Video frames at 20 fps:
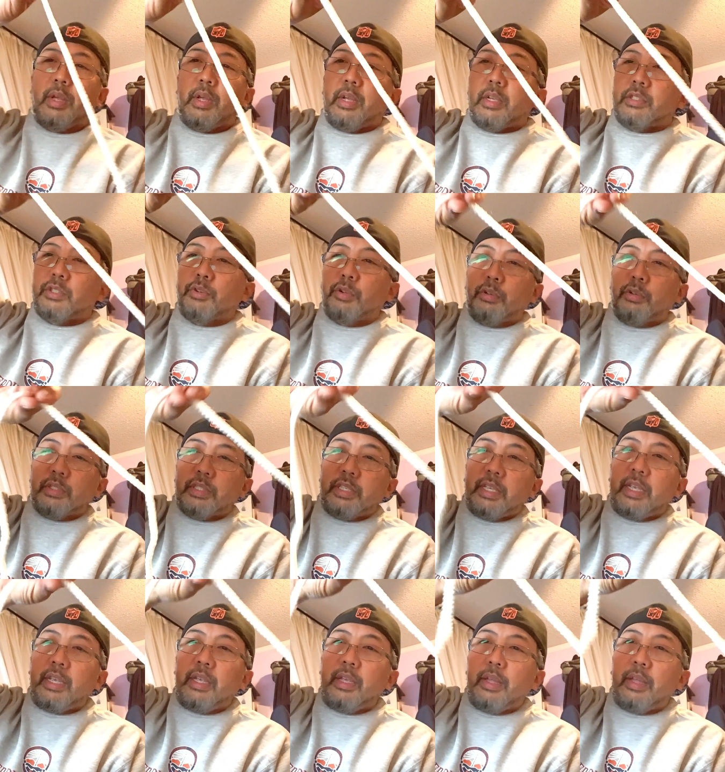So you'll
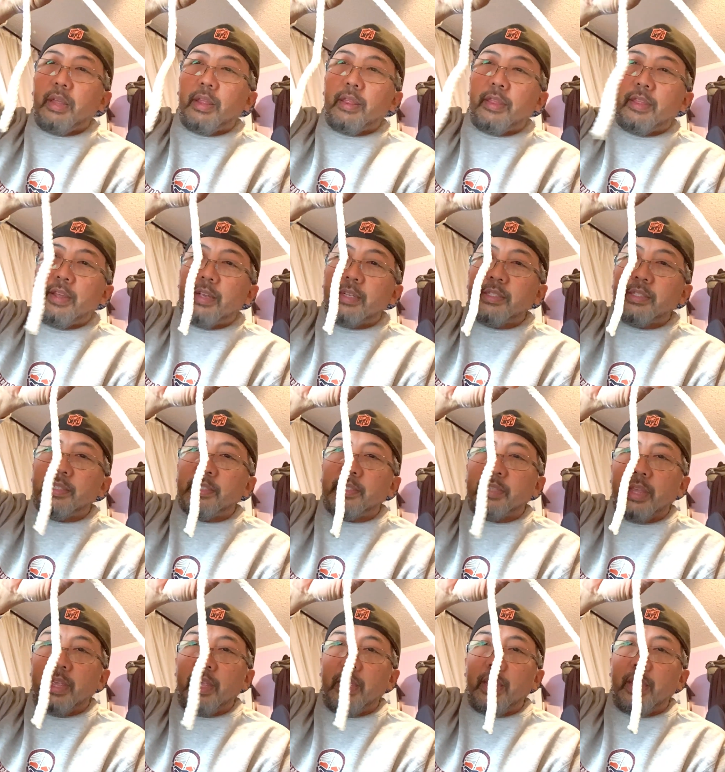see this is
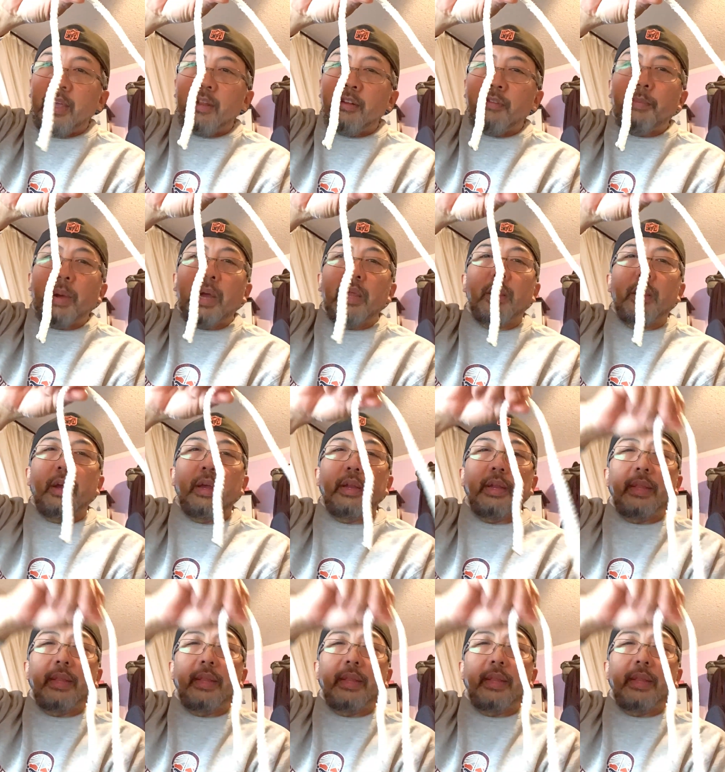the end of my line,